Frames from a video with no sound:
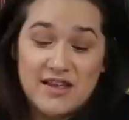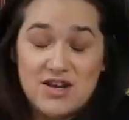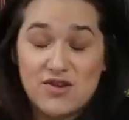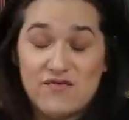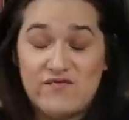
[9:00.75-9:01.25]

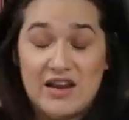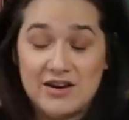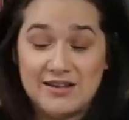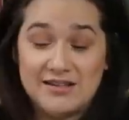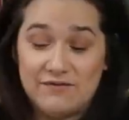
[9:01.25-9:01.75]
than your
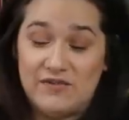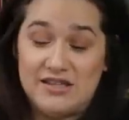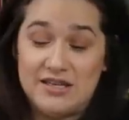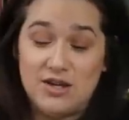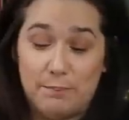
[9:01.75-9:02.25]
finger, it
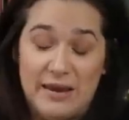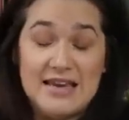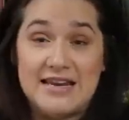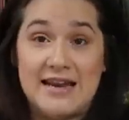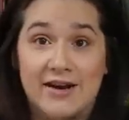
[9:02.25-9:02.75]
fits in your
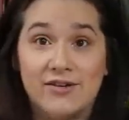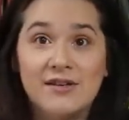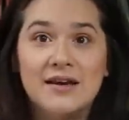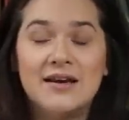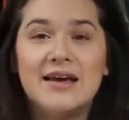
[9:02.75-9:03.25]
pinky nail,
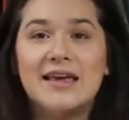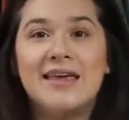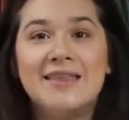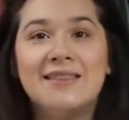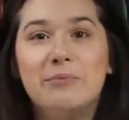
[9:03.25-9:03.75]

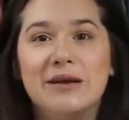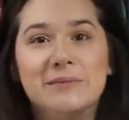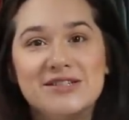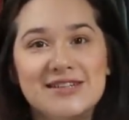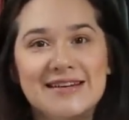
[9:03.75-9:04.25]
in the big
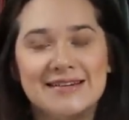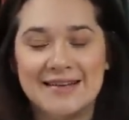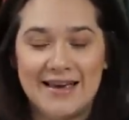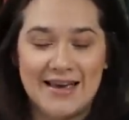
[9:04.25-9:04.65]
machine.